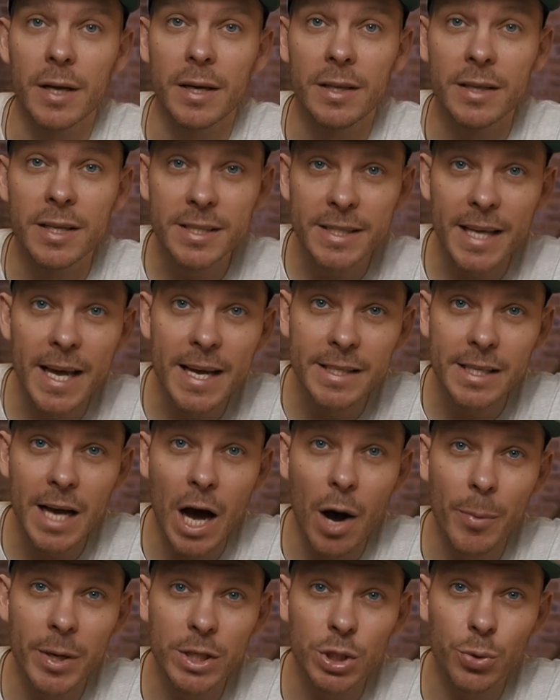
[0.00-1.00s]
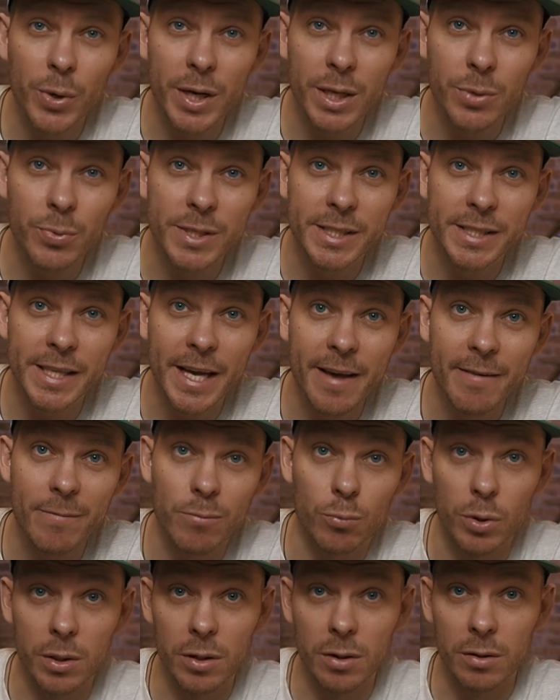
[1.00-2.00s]
In this case, how much weight we
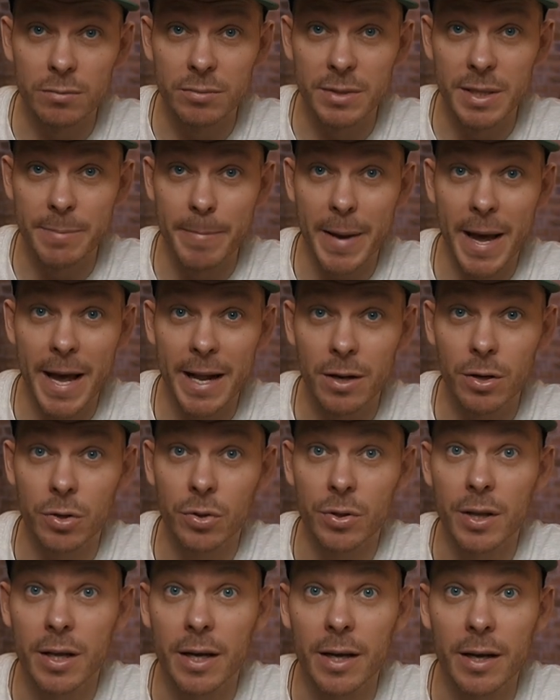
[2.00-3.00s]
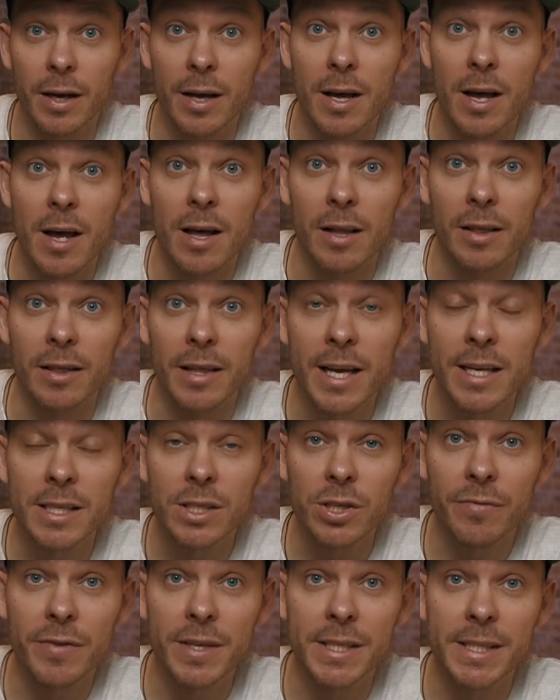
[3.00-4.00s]
save will depend on the
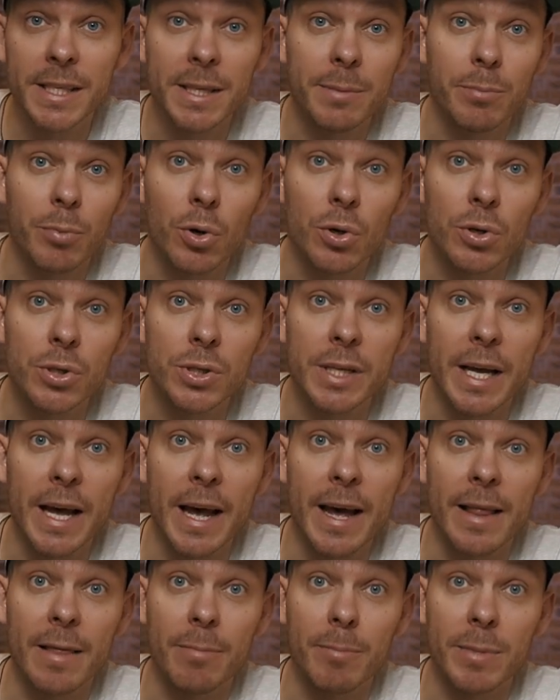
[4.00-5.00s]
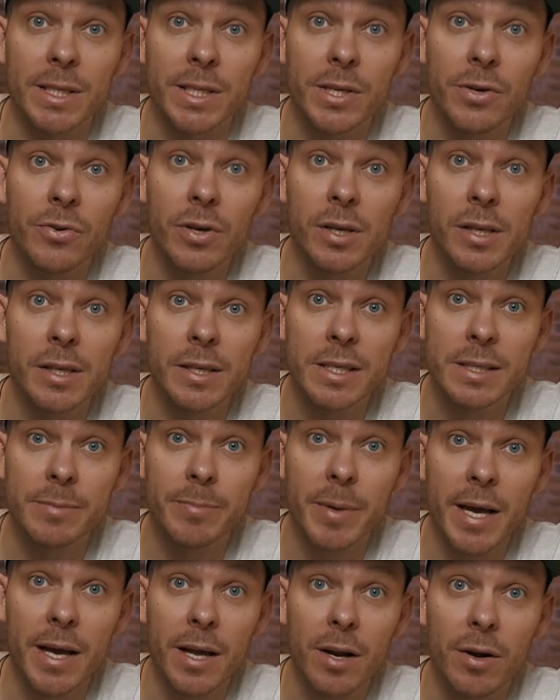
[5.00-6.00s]
length of the seat post and material it is
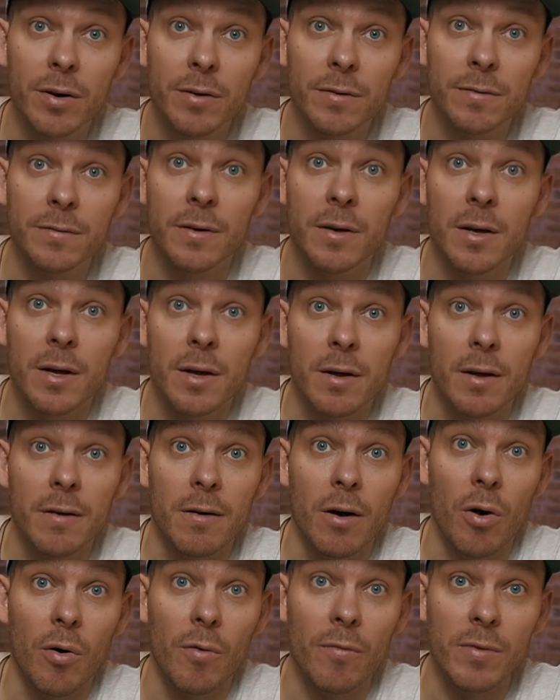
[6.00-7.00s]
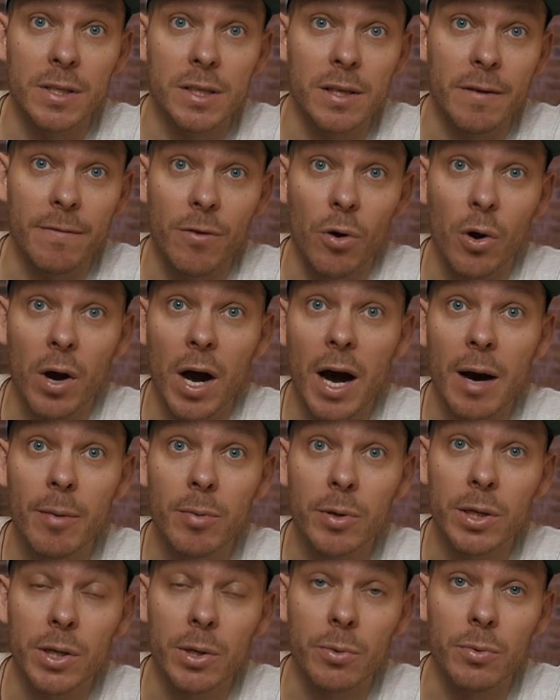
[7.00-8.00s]
made of. Obviously for
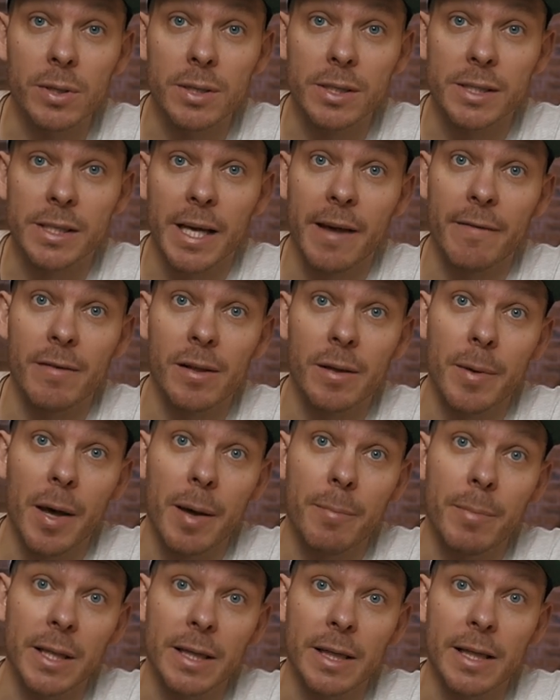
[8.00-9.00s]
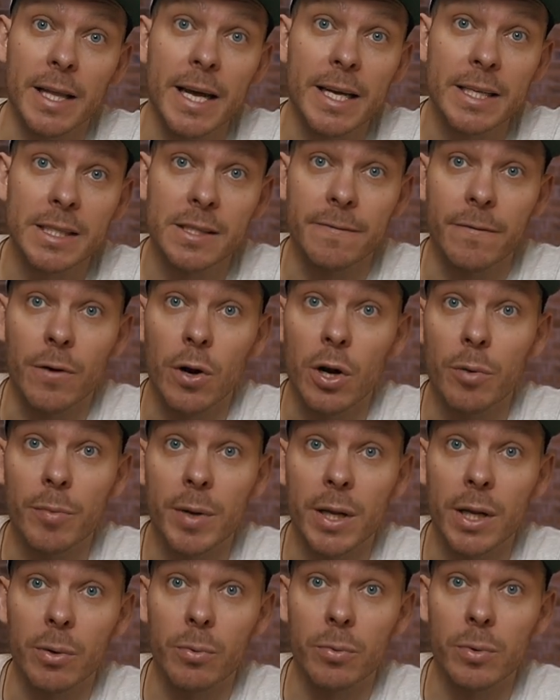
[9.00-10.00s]
carbon you will save a bit less, for
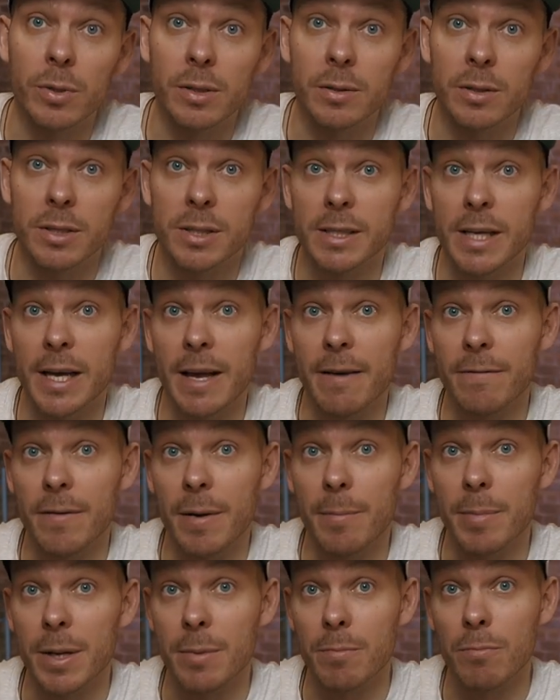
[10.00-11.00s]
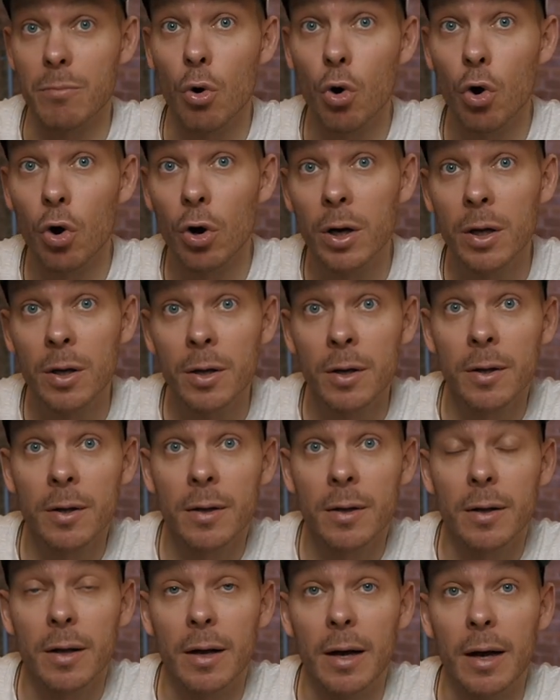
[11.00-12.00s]
aluminum you will save a bit more.
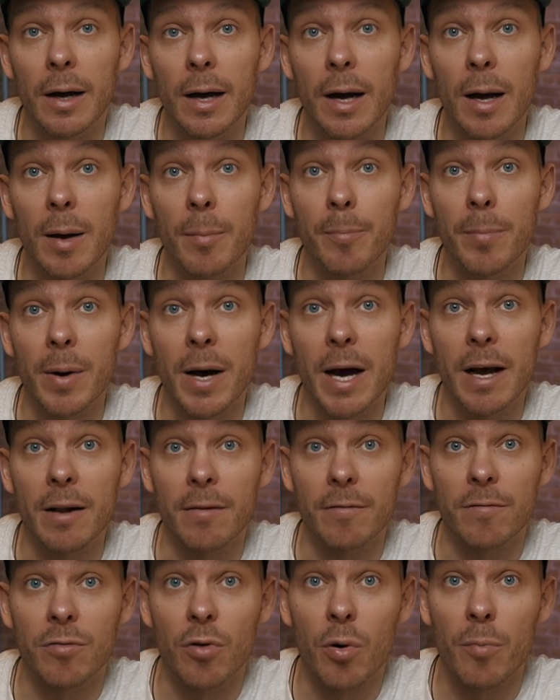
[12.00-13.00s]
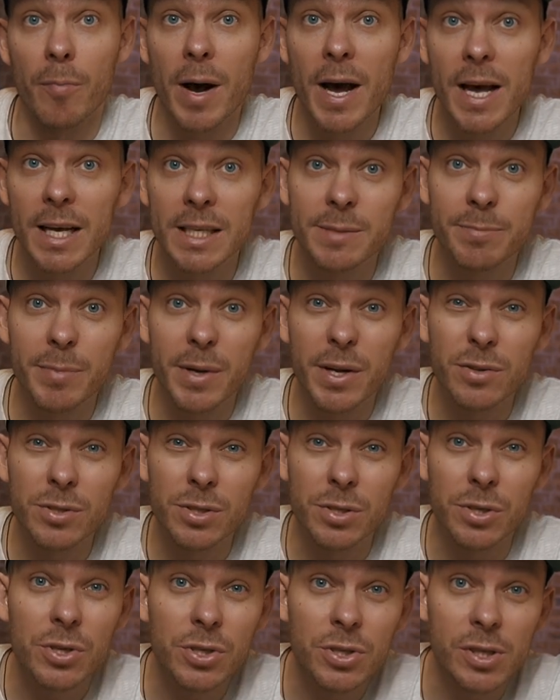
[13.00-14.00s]
Uh, but from my
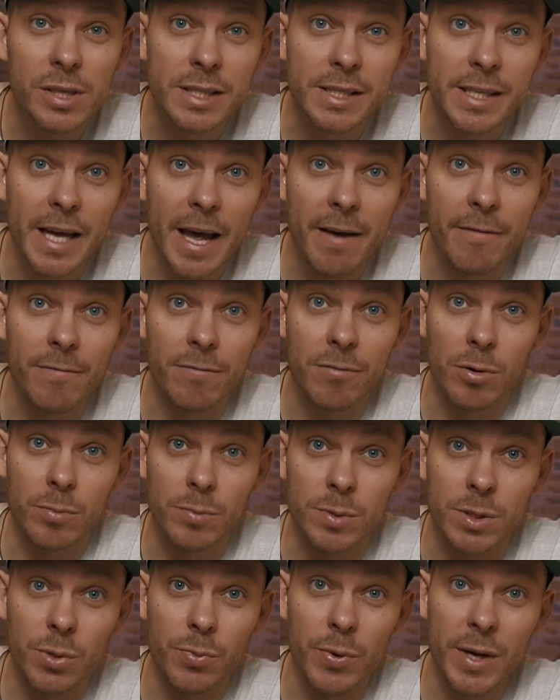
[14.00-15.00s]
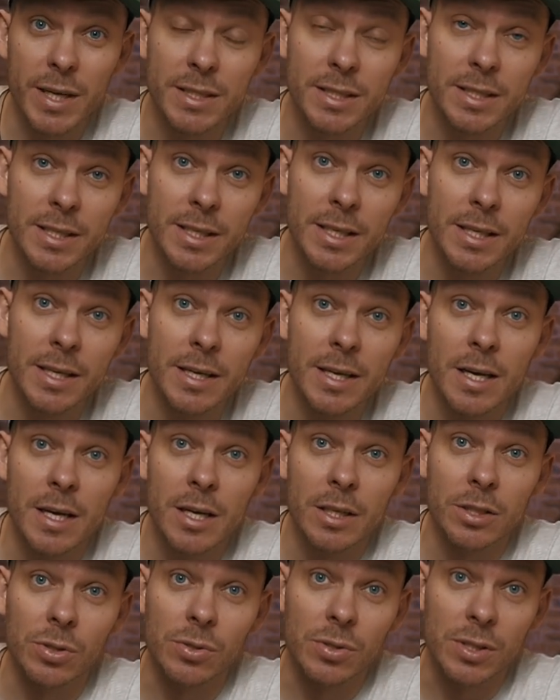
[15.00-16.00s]
experience, you usually save from 20
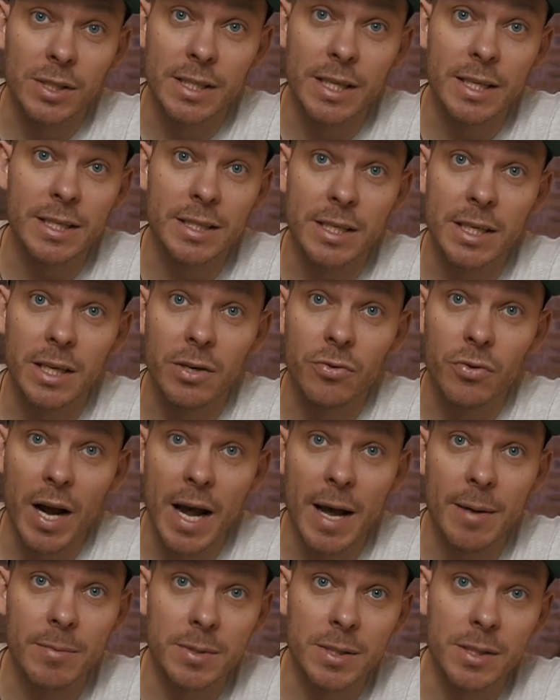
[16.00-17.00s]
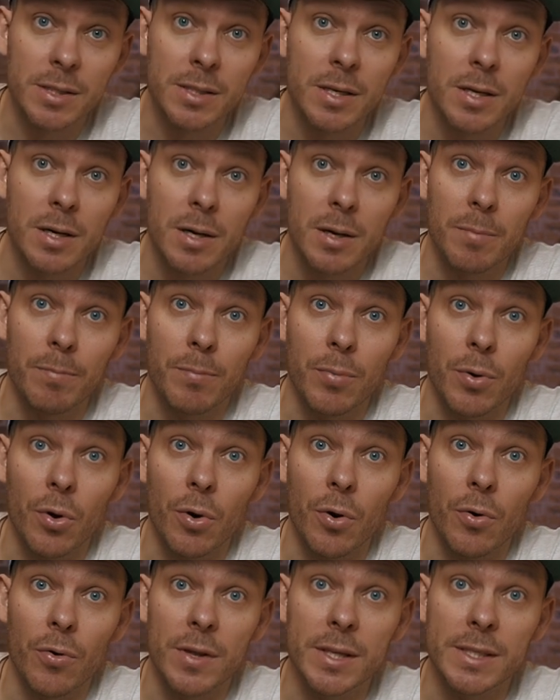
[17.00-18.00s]
to 60 grams
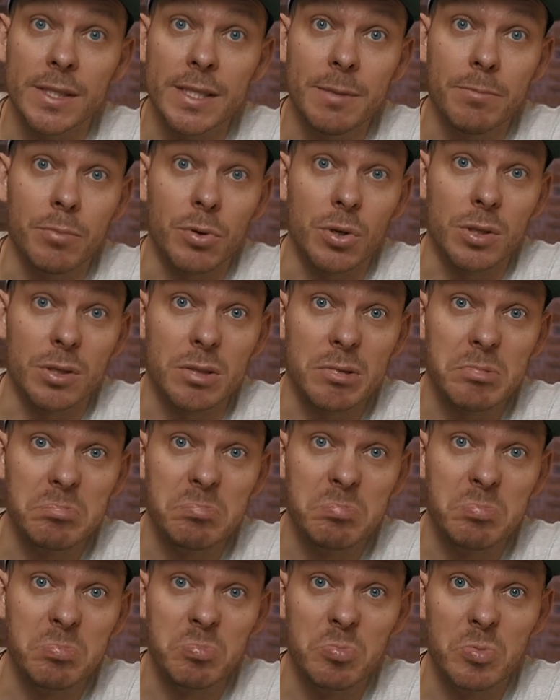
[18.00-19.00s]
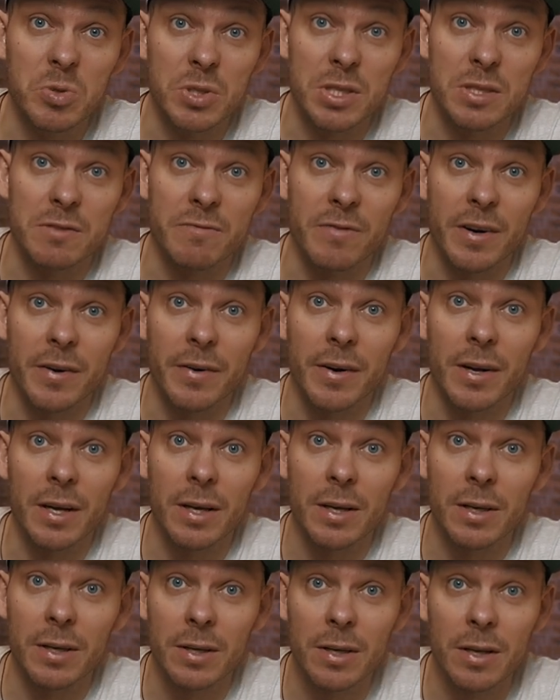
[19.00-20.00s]
per the seat post, which is very
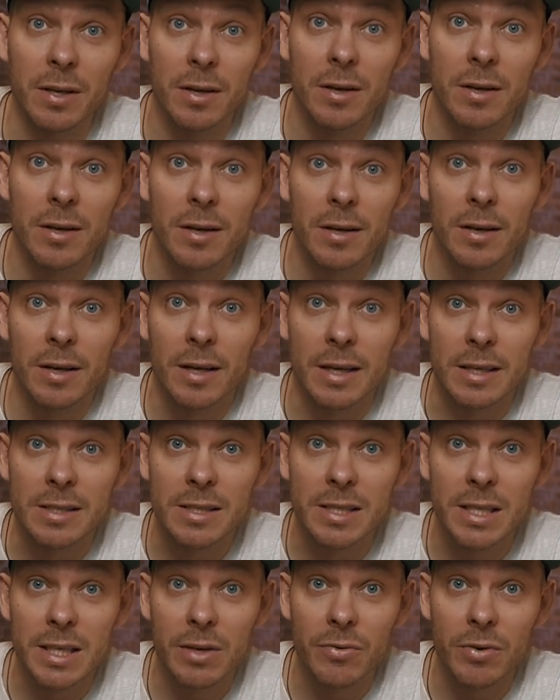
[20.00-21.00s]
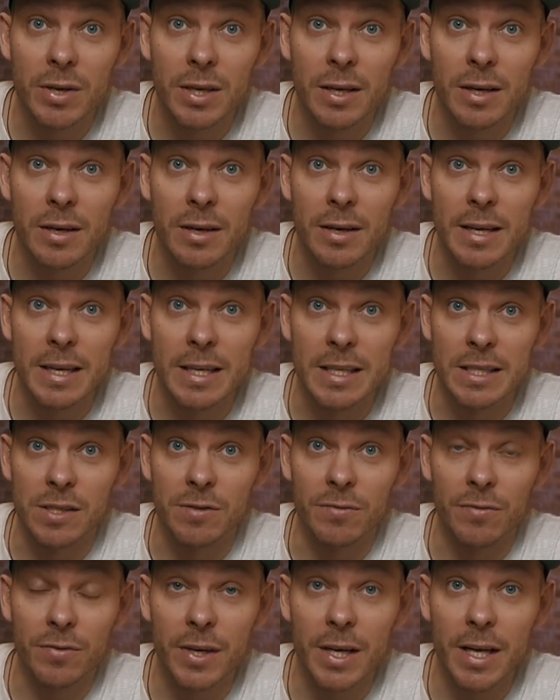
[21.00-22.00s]
good considering it's
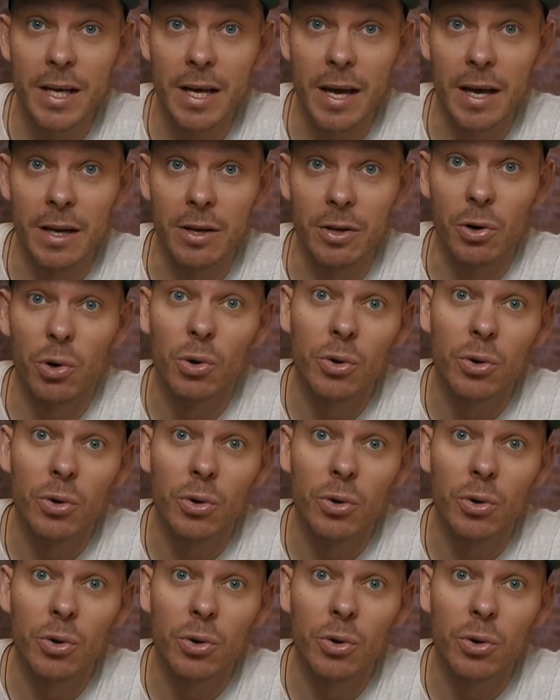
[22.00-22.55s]
free and you